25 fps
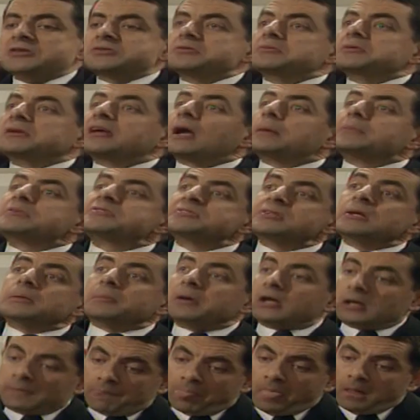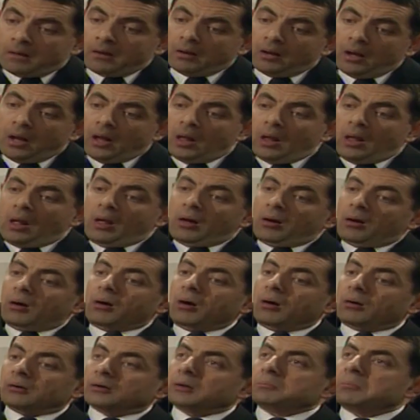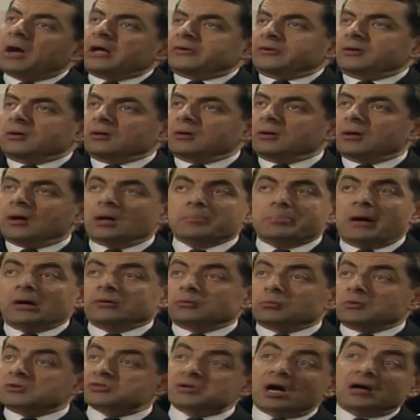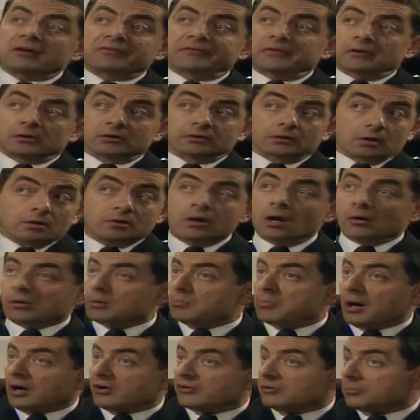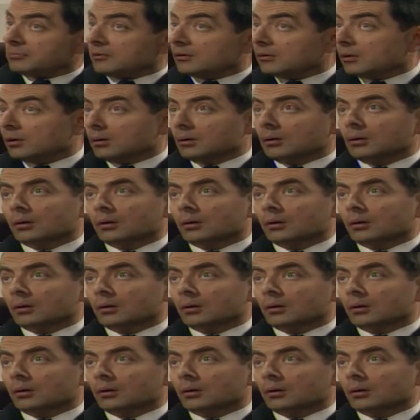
asked you to come and see me on a matter about which I feel no embarrassment.